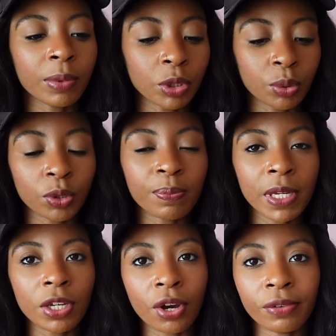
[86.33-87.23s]
which was
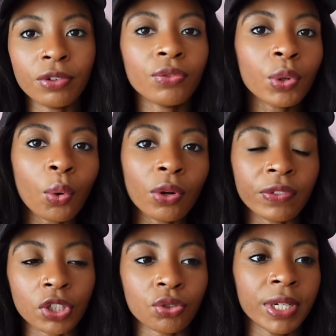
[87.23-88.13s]
me going through all
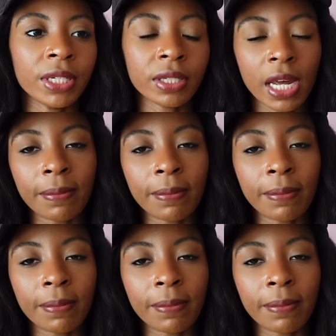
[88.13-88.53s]
of the treats